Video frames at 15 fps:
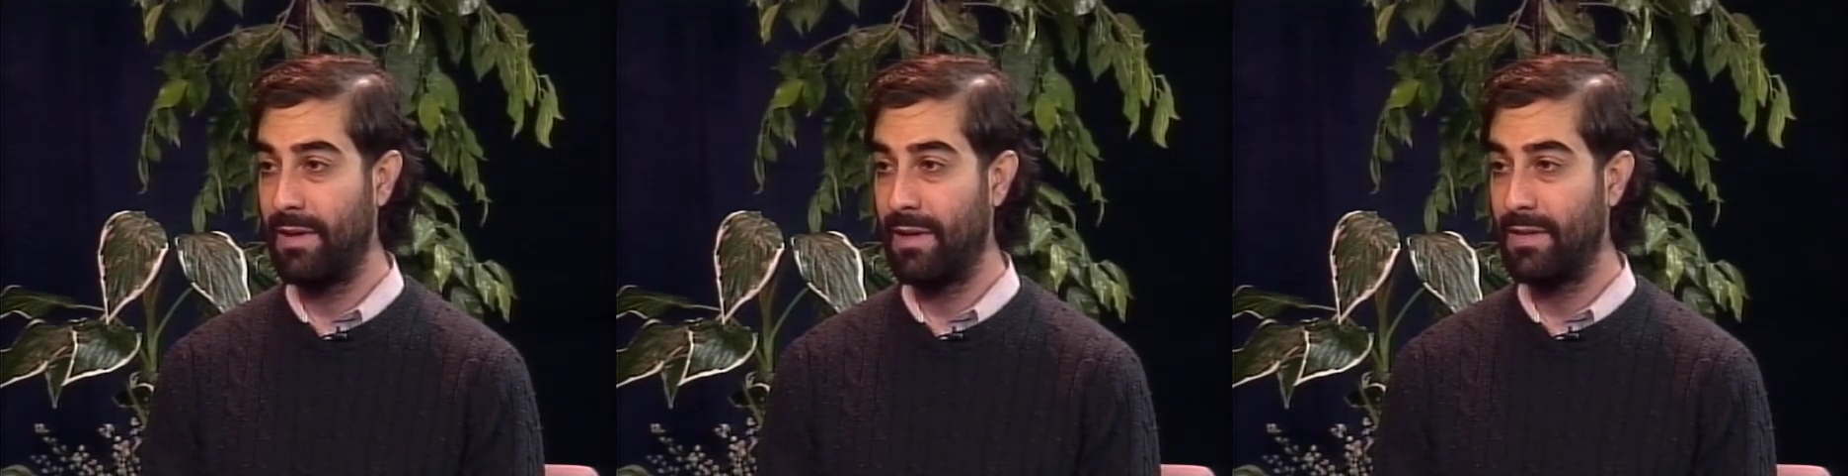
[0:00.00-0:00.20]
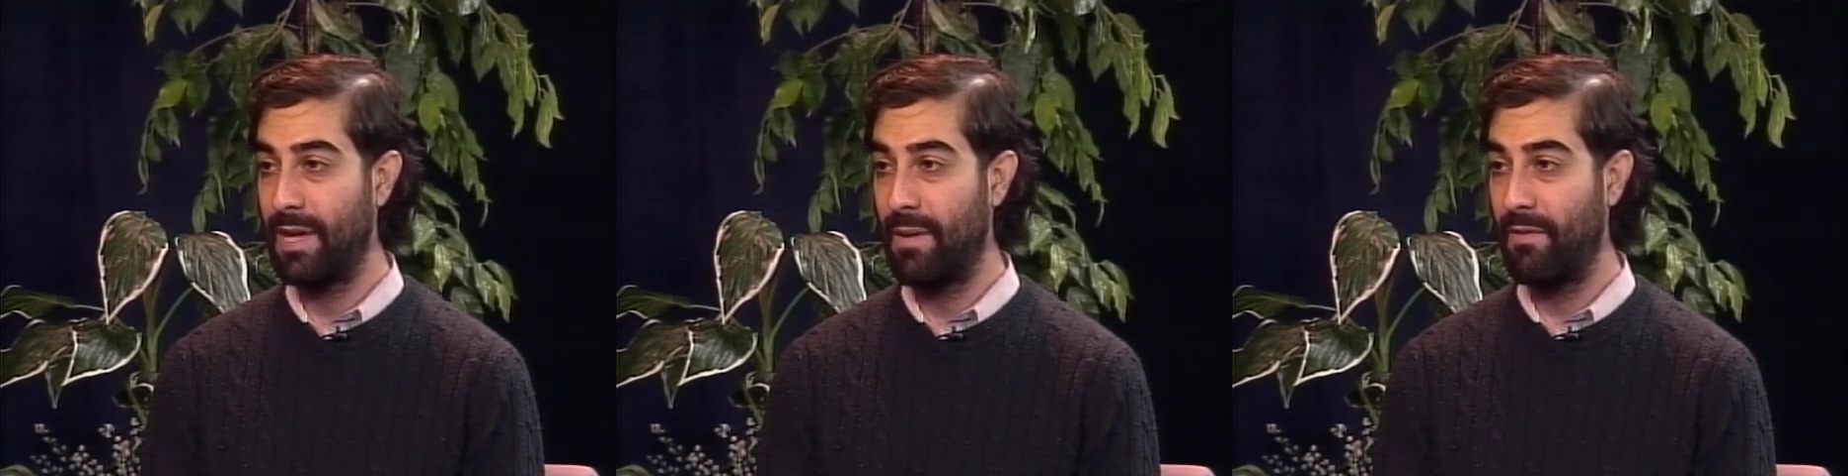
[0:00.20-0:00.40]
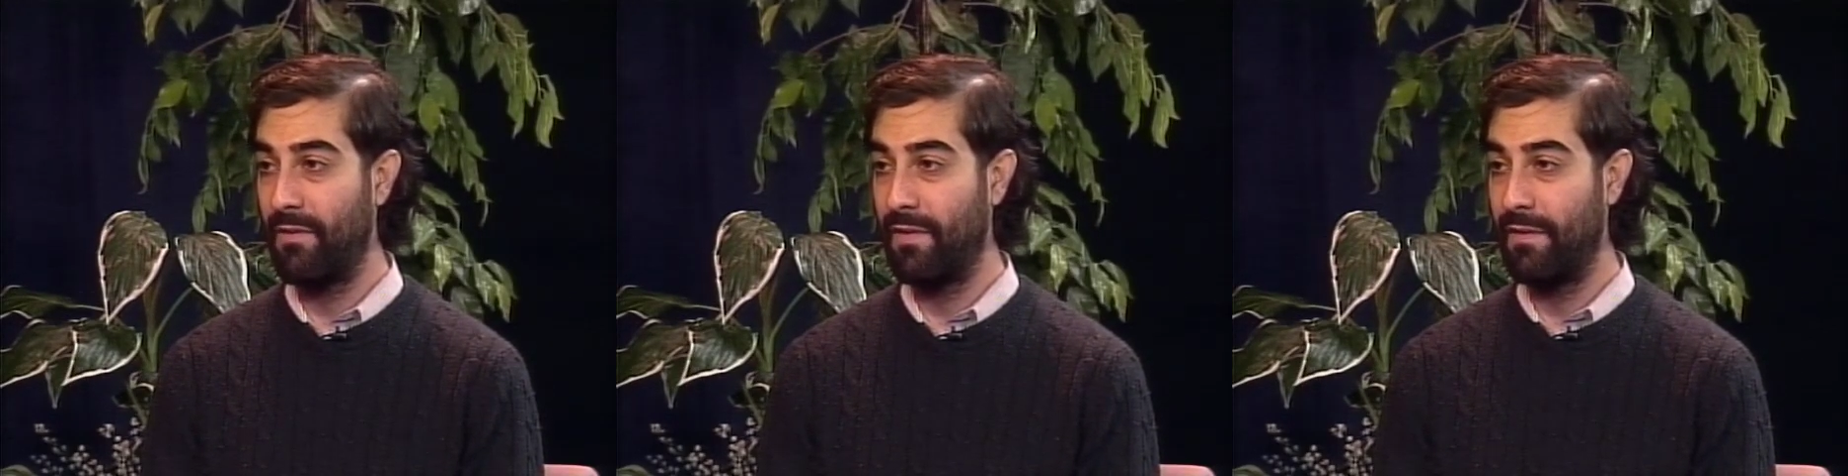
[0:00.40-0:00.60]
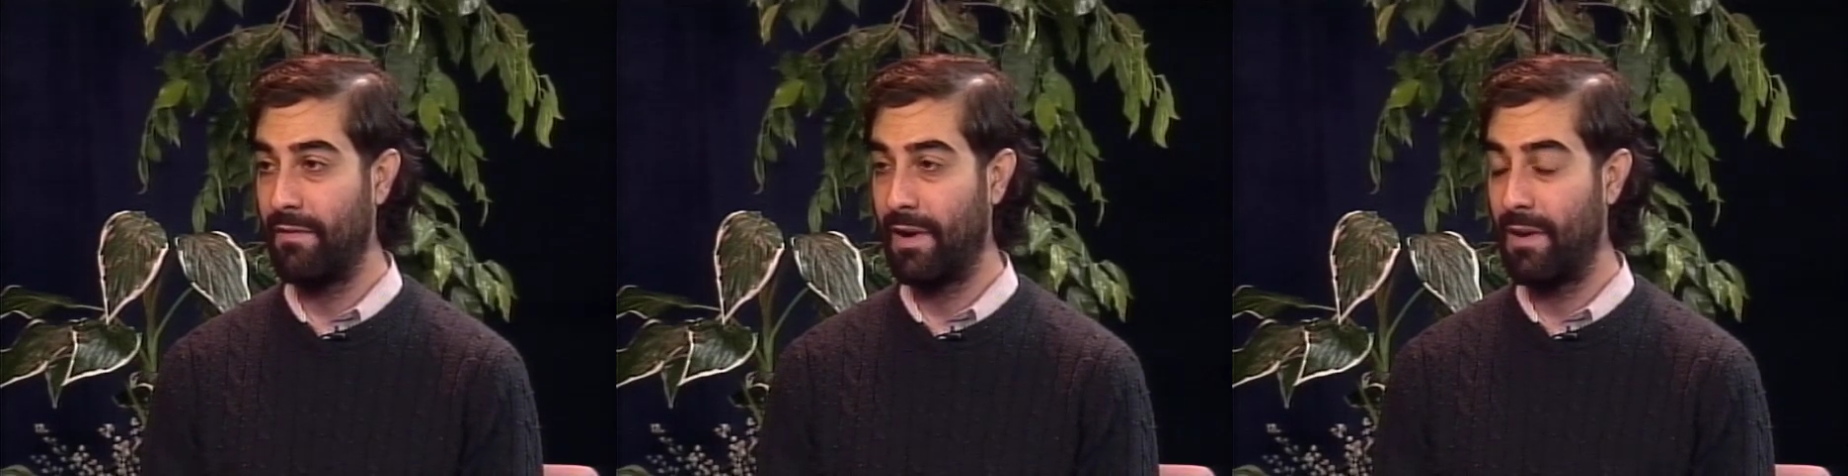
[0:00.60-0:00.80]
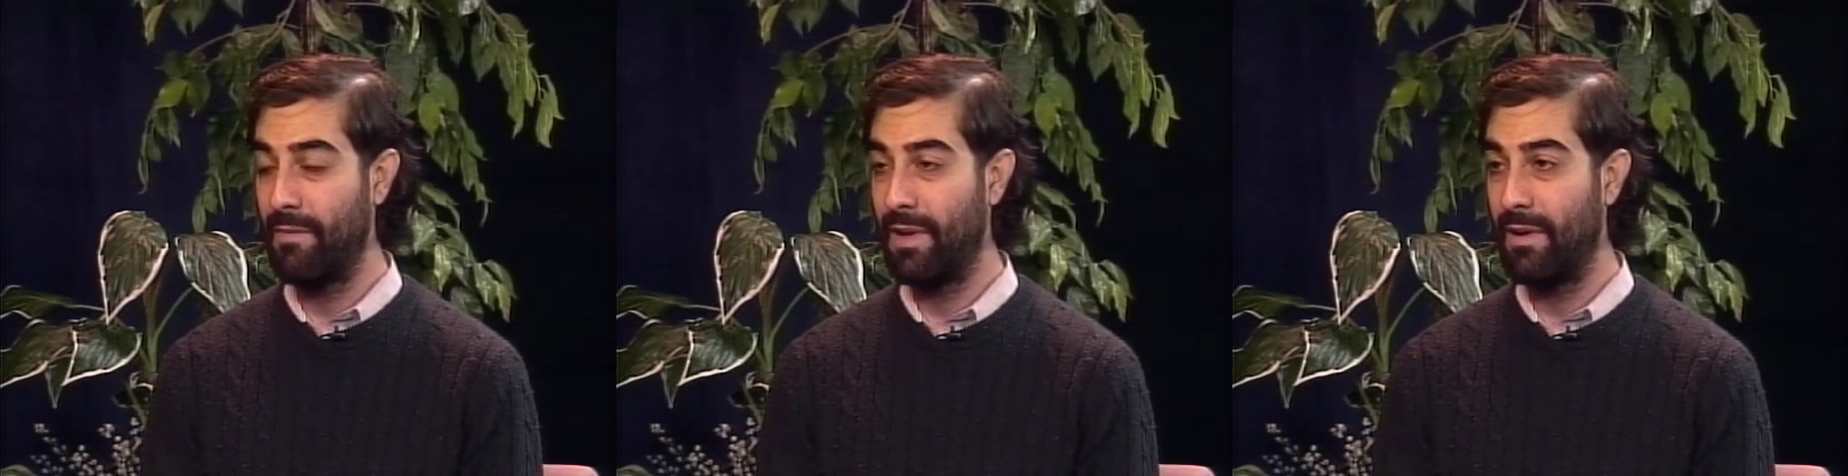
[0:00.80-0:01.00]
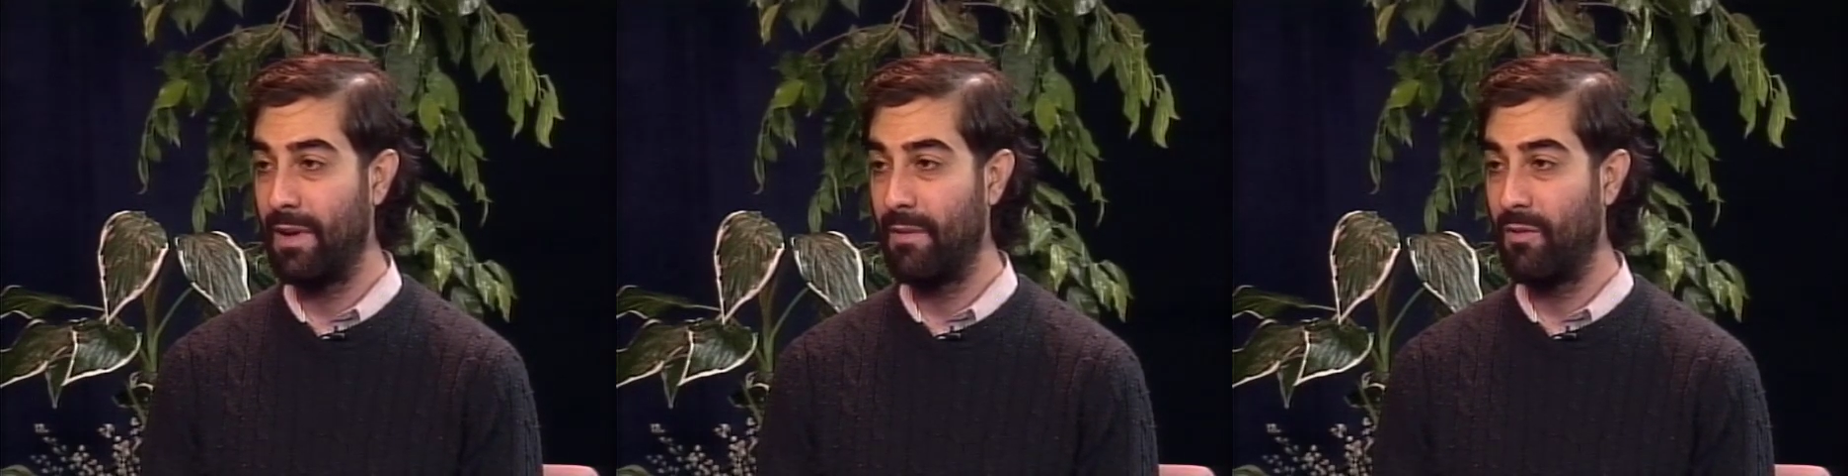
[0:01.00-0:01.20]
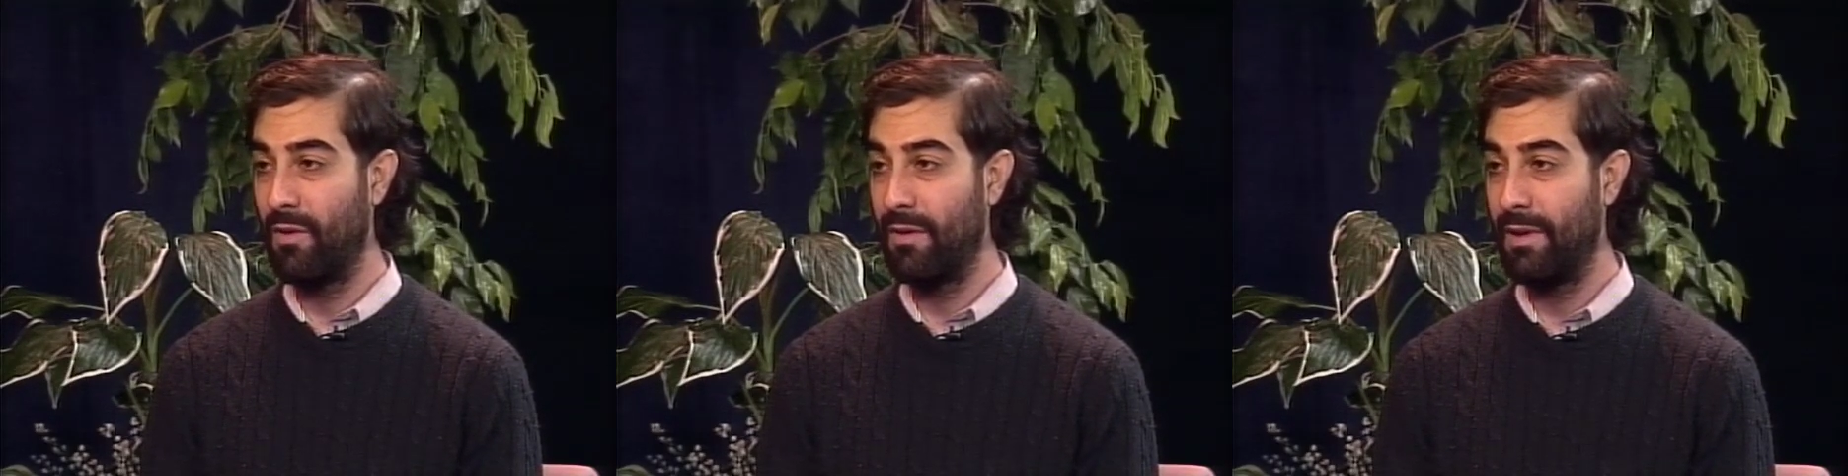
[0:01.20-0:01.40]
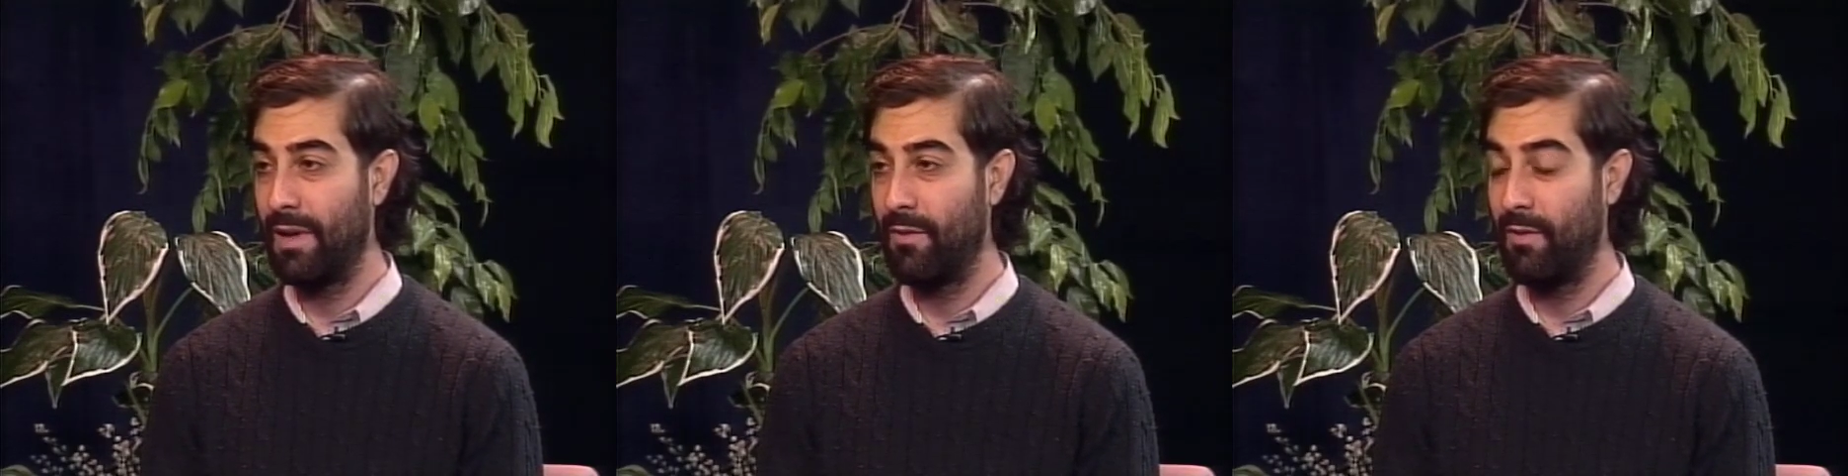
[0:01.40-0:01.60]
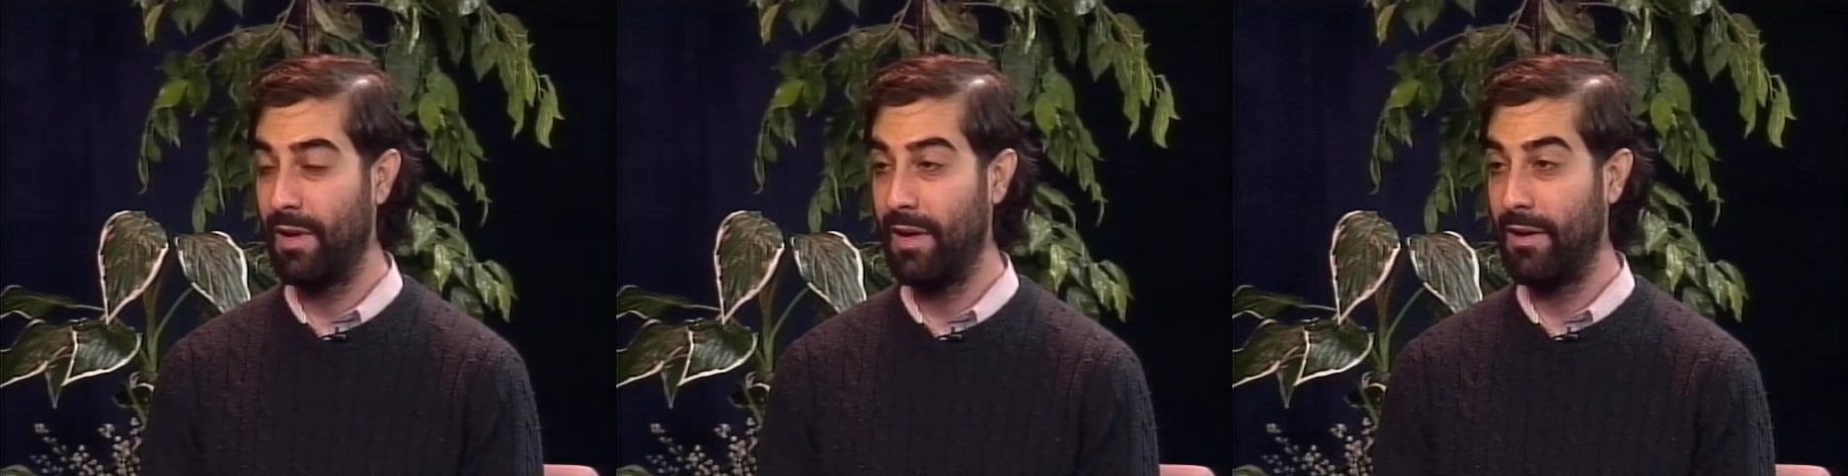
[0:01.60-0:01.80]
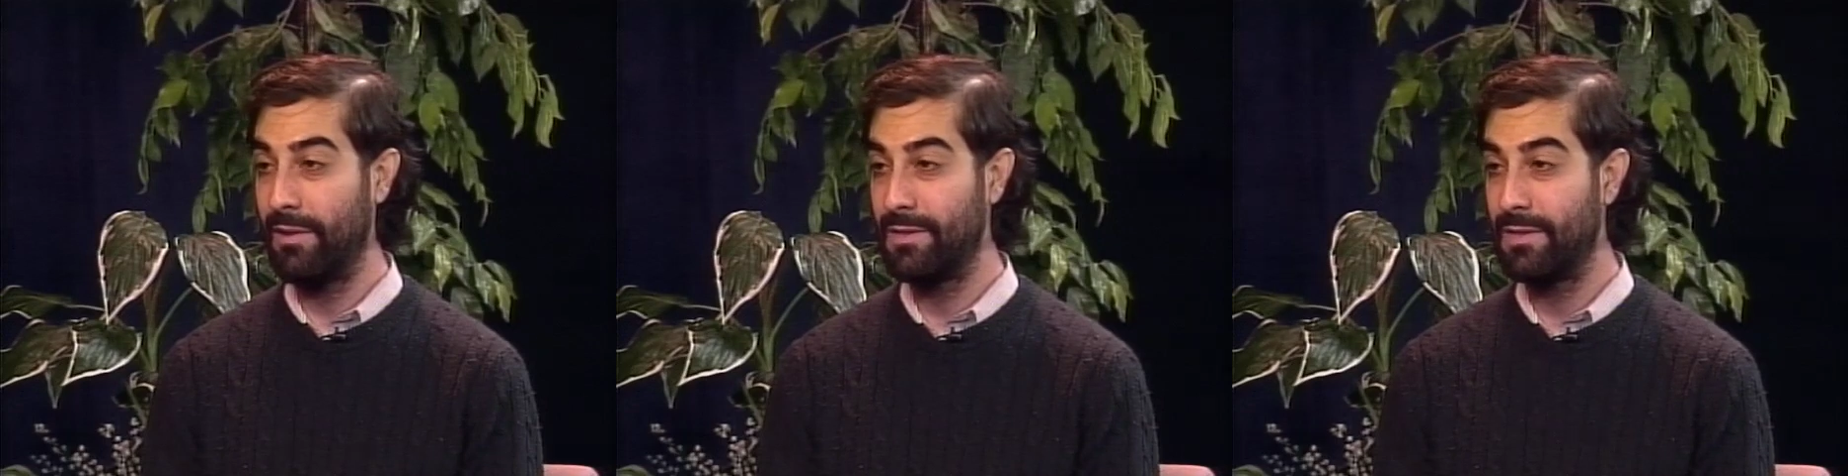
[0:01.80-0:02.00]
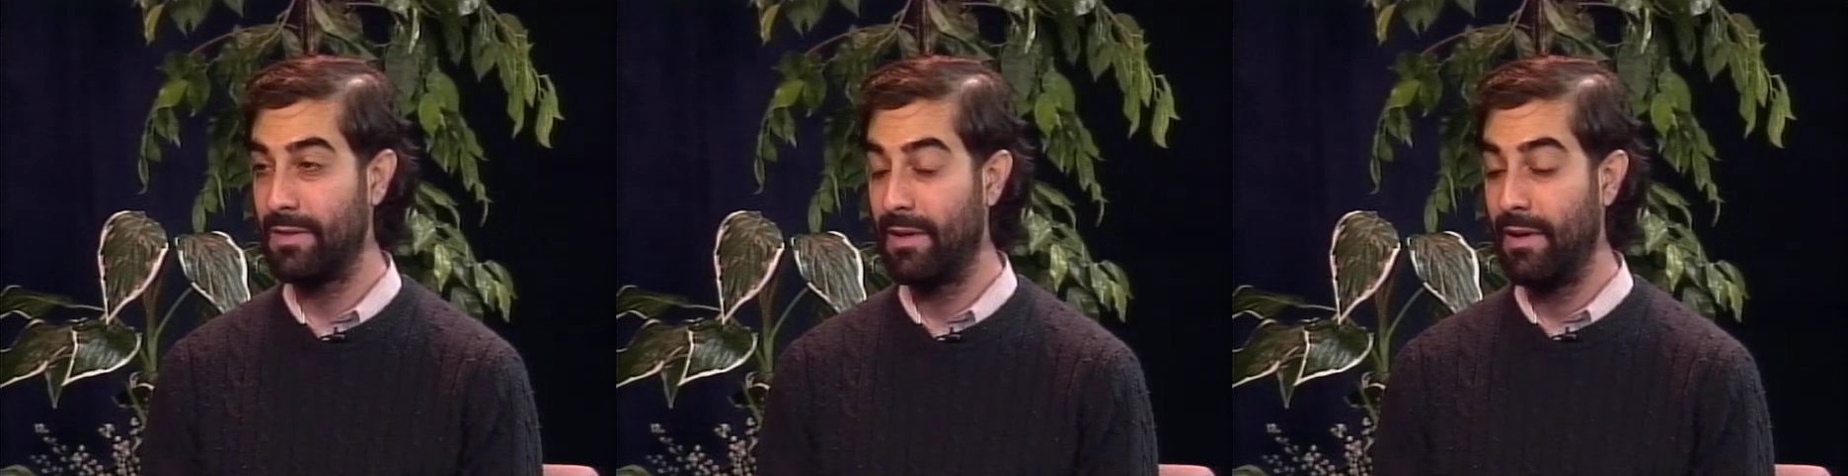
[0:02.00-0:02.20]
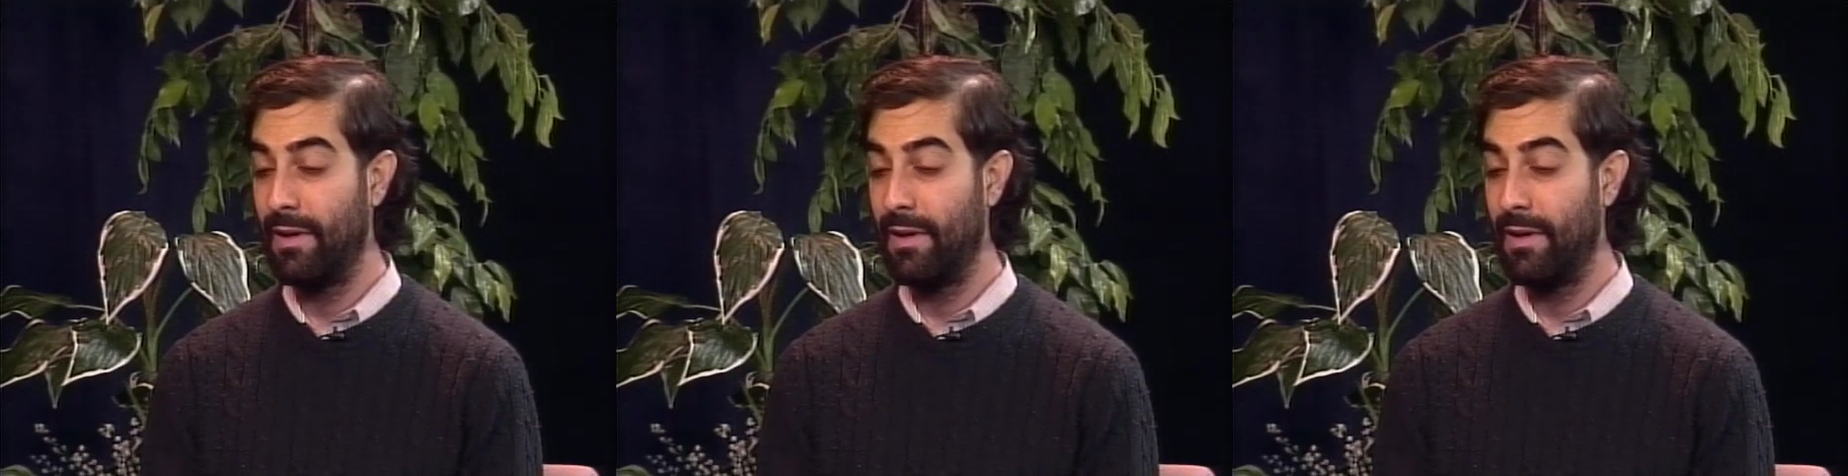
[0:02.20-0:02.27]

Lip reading: that type of environment any more than anyone else.